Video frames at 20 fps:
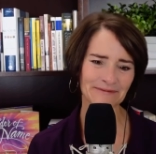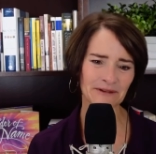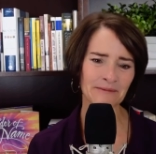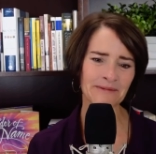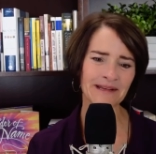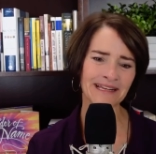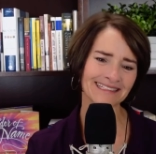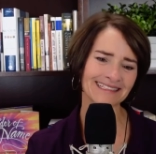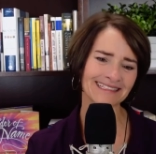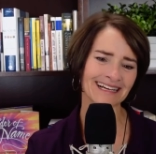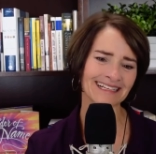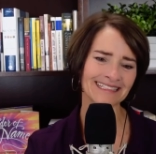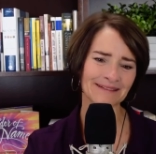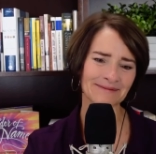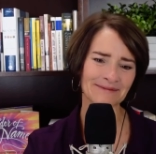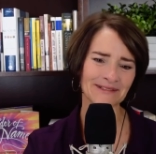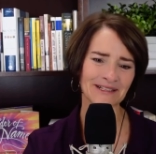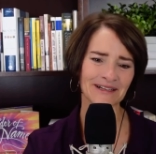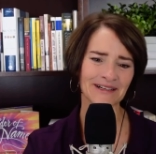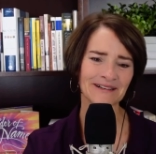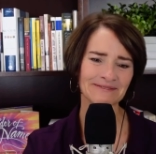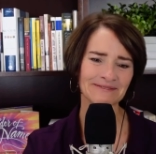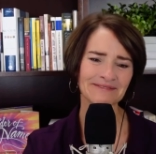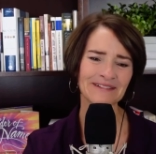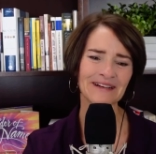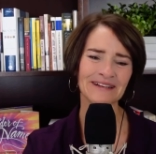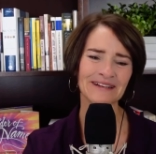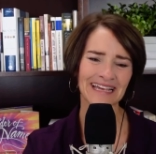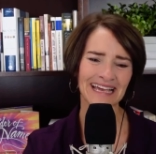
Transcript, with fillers: We'll be in Bye-bye. touch, I'm sure. okay.